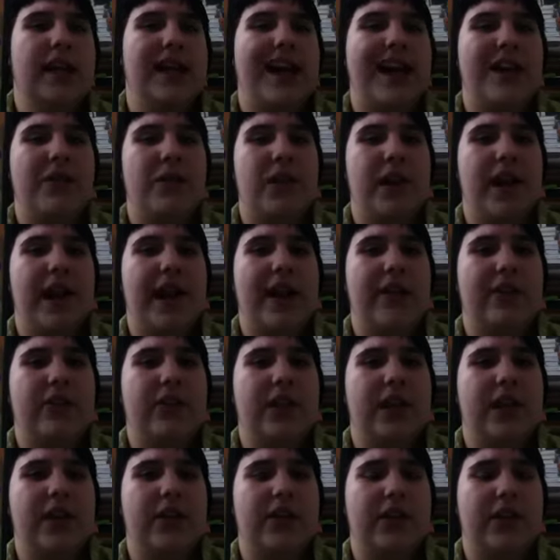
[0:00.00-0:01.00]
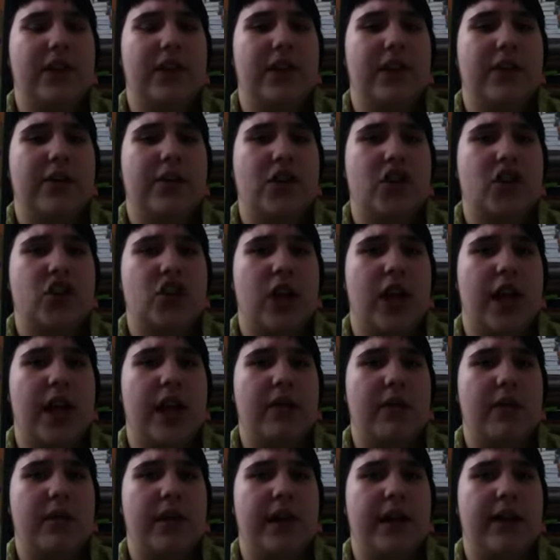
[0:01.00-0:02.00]
I'm gonna have to give it another
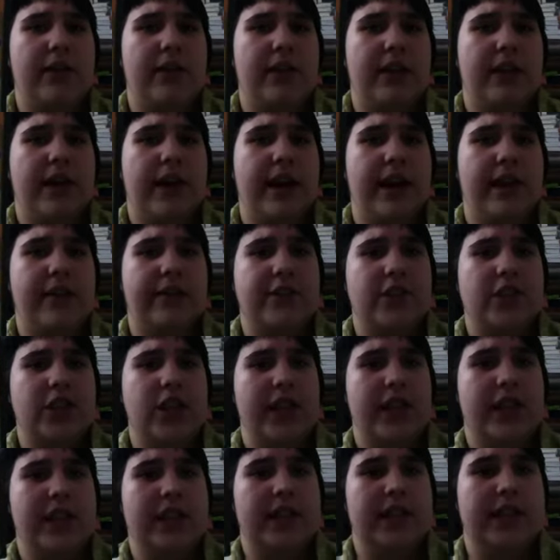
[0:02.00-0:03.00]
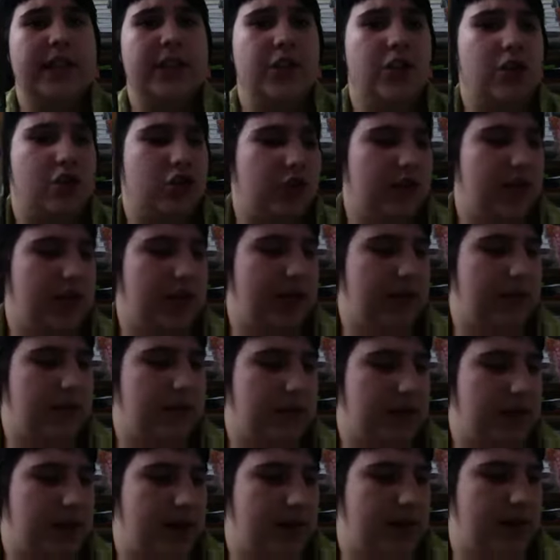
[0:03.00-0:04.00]
shot whenever I have a chance, because usually I'm
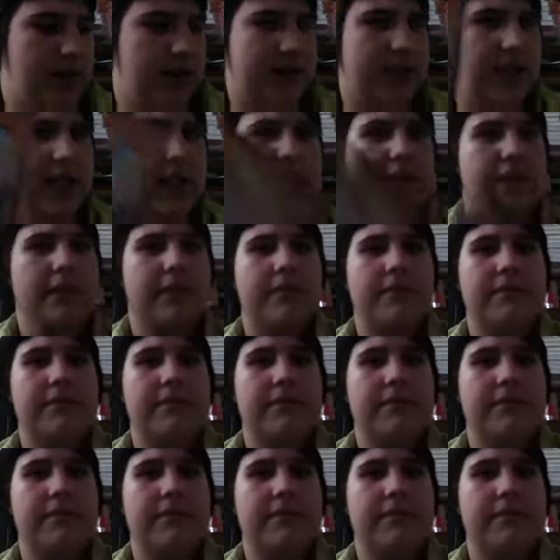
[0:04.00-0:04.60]
pretty busy.